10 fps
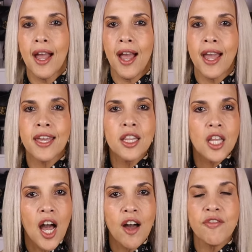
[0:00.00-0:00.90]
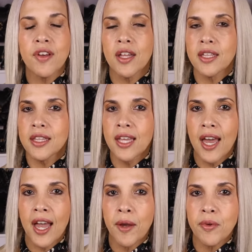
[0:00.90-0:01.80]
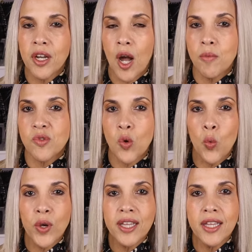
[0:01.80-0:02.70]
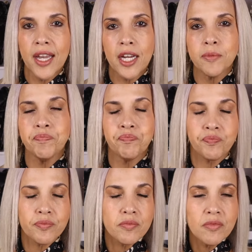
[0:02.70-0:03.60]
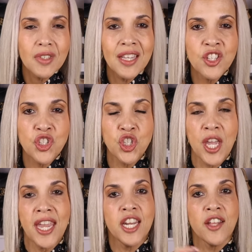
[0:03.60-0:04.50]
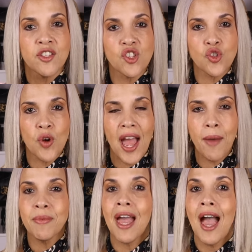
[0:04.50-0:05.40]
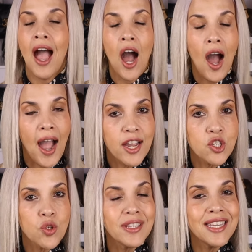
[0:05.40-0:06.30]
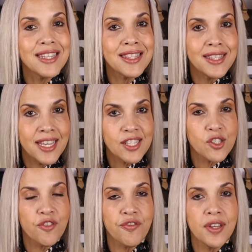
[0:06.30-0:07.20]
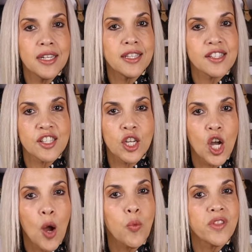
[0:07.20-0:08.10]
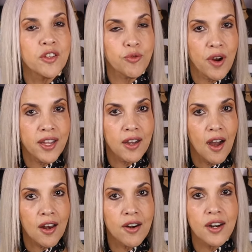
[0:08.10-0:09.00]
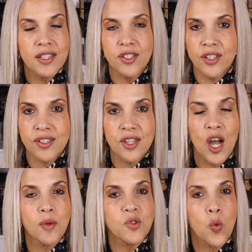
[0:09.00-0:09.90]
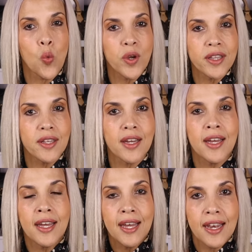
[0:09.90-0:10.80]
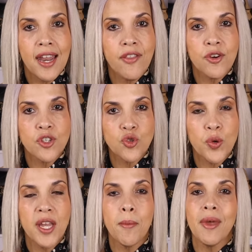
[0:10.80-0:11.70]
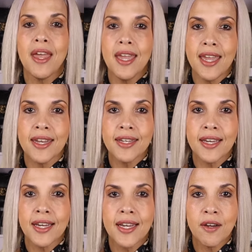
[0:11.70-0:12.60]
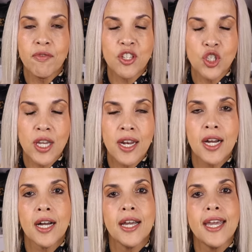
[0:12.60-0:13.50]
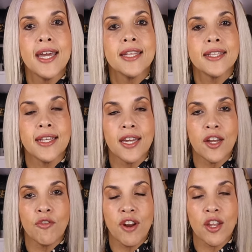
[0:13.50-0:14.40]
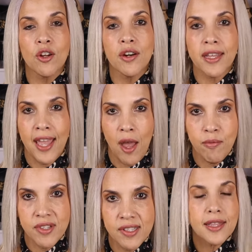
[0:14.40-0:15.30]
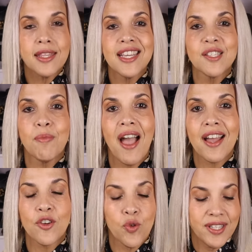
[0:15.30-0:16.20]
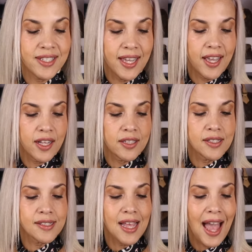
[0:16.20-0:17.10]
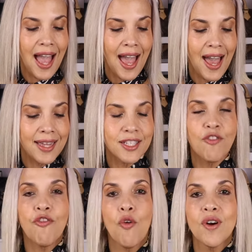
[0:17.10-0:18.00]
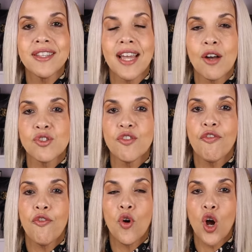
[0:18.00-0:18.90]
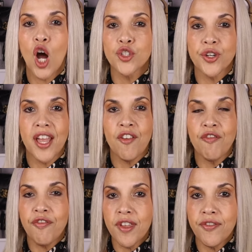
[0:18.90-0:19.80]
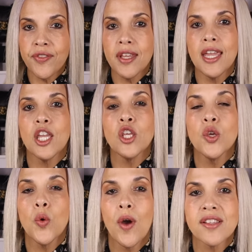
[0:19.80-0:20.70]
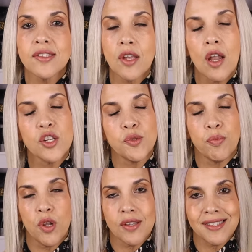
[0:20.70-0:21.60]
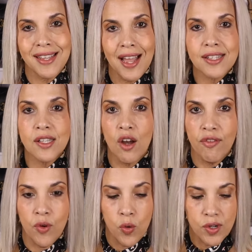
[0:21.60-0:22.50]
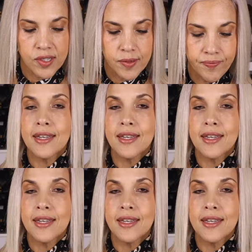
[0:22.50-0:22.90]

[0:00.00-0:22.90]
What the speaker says: I love that comes with the chain and the strap. Actually, this Dauphine doesn't come with the tricolor. It just comes with the leather trim and the vachetta and the regular canvas. This bag retails at $4,450 US dollars plus tax, of course.